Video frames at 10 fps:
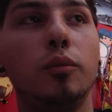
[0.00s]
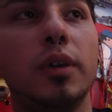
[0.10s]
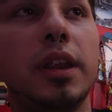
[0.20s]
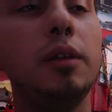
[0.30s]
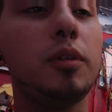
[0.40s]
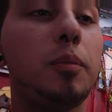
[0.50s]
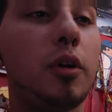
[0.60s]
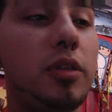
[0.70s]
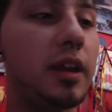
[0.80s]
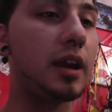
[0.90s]
when he was a
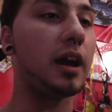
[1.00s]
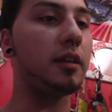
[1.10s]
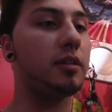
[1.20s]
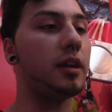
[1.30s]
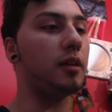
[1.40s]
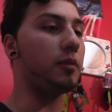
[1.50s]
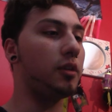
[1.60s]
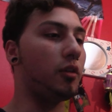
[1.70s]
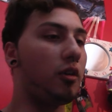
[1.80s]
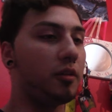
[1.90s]
part of the Akatsuki, with
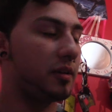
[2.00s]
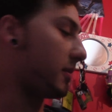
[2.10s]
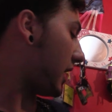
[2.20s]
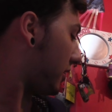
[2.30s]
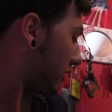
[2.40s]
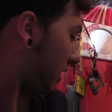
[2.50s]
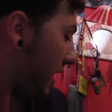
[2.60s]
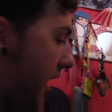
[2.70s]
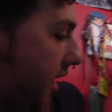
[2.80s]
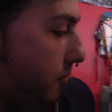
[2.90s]
his orange mask.
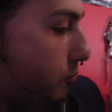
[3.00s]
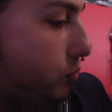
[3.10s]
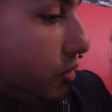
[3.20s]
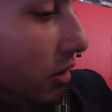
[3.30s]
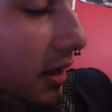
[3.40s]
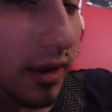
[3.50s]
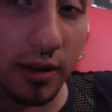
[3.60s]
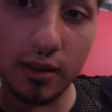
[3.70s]
I bought,